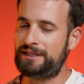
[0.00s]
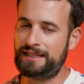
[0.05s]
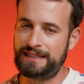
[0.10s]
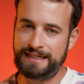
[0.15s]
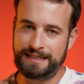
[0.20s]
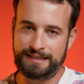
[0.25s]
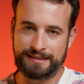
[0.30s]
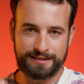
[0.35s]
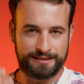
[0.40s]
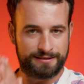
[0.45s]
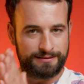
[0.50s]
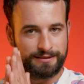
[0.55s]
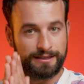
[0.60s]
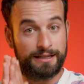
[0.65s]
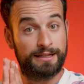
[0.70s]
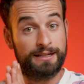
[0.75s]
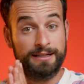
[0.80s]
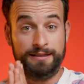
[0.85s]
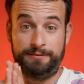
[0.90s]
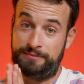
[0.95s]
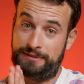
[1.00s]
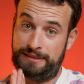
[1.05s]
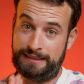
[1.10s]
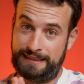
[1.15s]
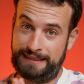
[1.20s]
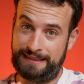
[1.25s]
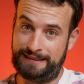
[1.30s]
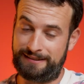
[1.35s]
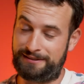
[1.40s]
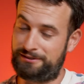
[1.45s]
please,
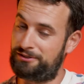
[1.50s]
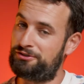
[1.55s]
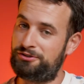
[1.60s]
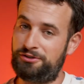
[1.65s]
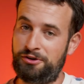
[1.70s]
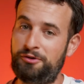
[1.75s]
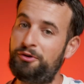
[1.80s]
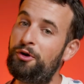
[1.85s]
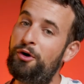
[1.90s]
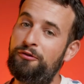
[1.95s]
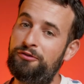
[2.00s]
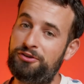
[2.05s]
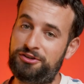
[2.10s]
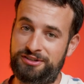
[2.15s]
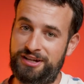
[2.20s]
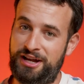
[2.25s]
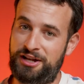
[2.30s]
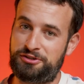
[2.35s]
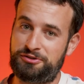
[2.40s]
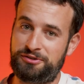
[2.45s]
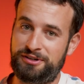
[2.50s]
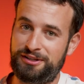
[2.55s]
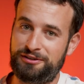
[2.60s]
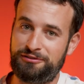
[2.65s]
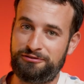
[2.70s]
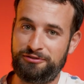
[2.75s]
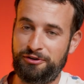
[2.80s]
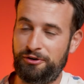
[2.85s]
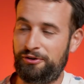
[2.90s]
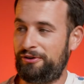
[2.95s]
please don't oversaturate
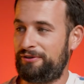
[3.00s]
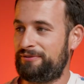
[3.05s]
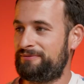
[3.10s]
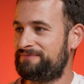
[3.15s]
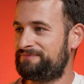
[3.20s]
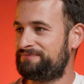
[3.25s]
the photo.